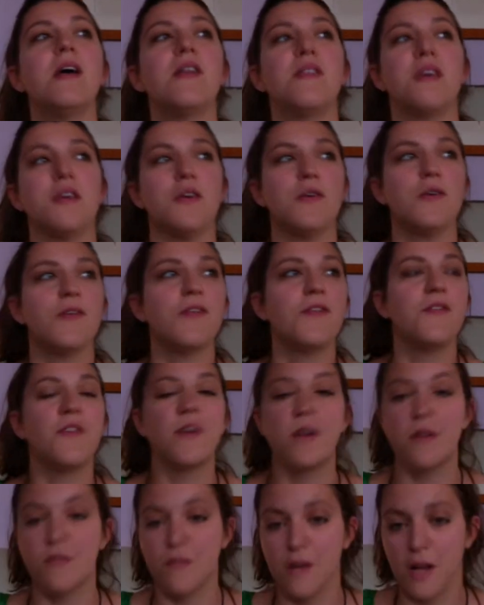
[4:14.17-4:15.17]
that you're
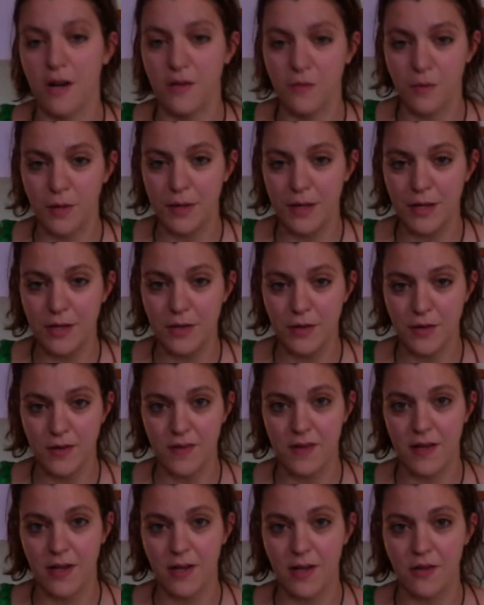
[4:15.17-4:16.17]
full of love within
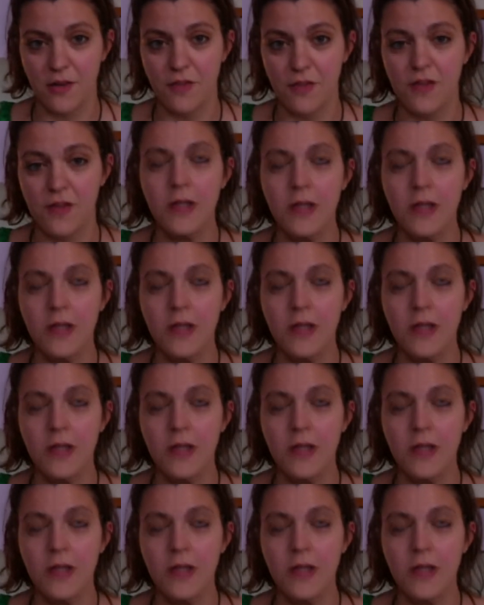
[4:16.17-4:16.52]
yourself.